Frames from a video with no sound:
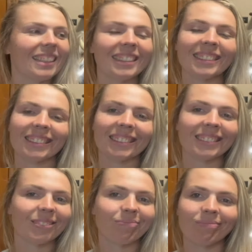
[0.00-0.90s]

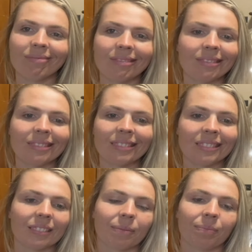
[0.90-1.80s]

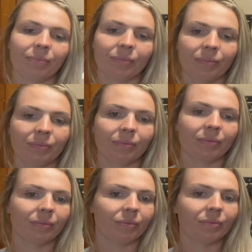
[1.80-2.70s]

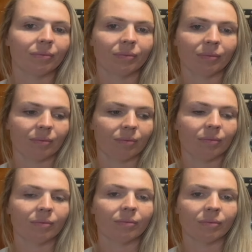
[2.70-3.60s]

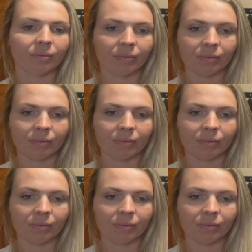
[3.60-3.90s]
No words are spoken by the person on screen.